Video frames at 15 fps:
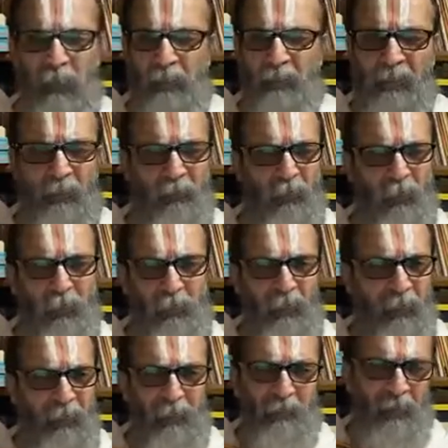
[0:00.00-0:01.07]
I think we are
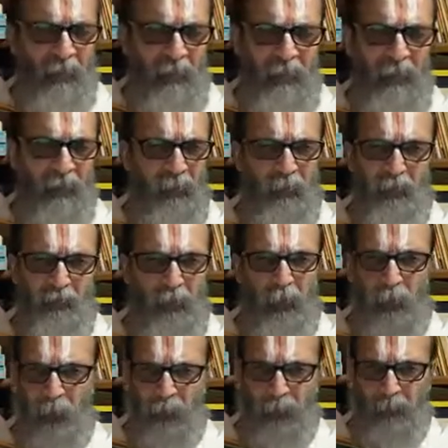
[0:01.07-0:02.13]
heading in that direction
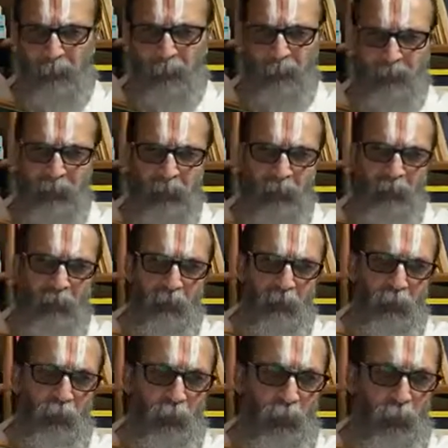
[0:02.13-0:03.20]
even today.
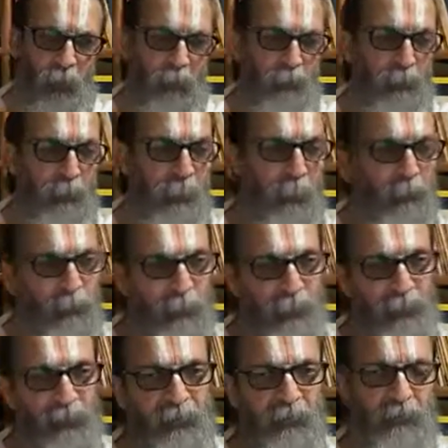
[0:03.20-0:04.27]
So the
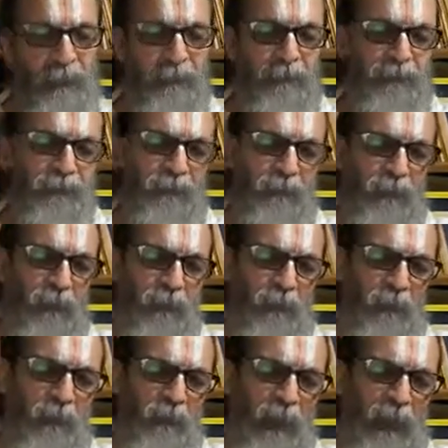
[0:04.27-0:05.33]
purpose,
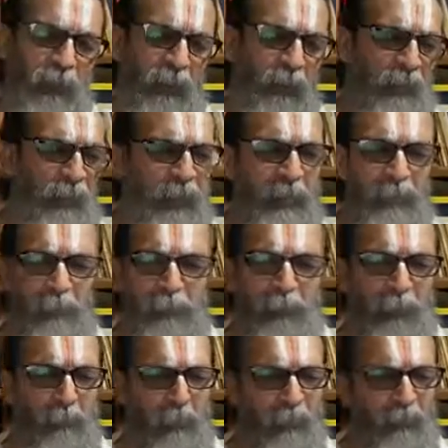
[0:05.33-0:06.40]
I
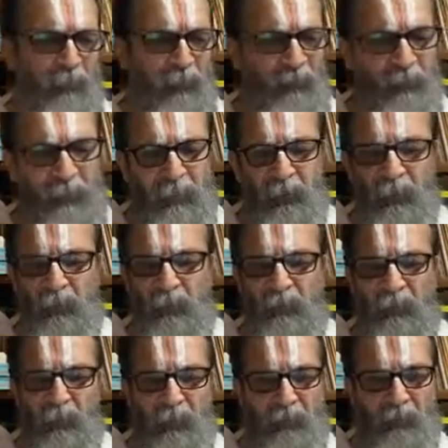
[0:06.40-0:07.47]
very well
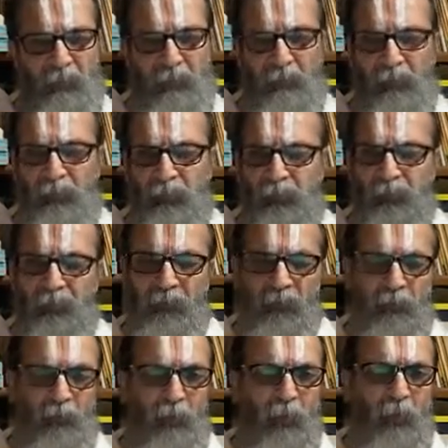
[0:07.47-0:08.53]
congratulate the
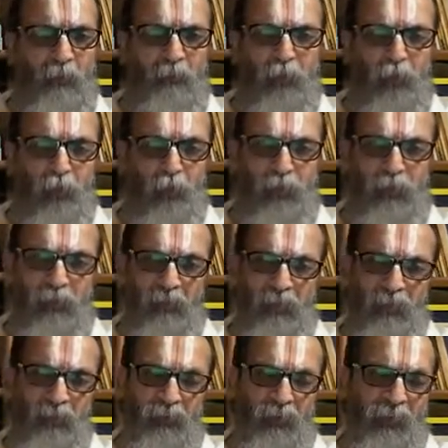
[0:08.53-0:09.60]
organizers for having chosen
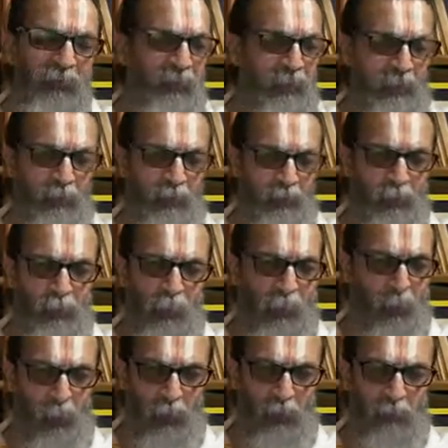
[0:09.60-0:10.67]
these three titles
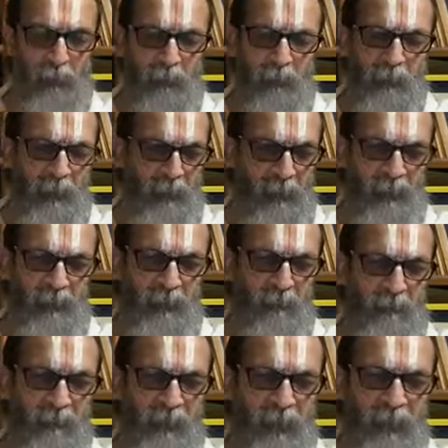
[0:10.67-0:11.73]
very well.
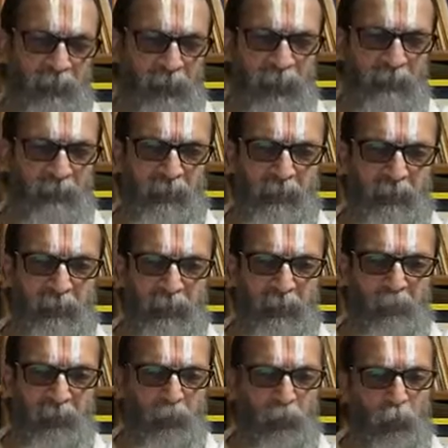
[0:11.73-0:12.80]
Yes. And I think
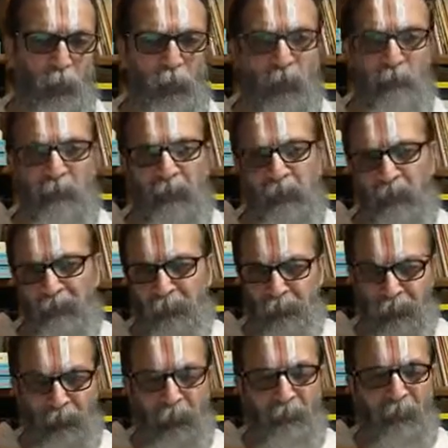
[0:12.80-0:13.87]
I am not too sure whether I have
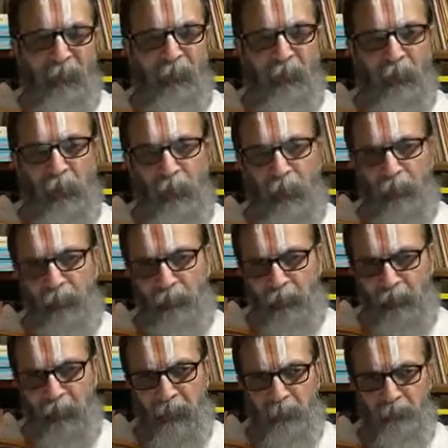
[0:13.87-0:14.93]
justified in the
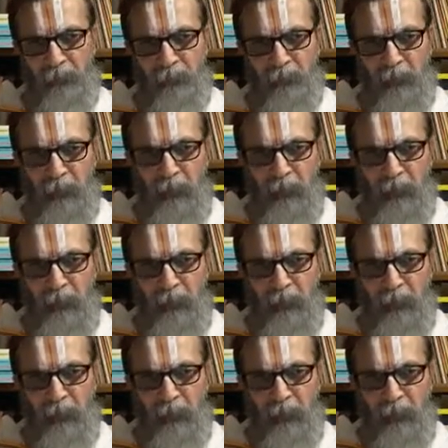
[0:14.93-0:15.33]
allotted time.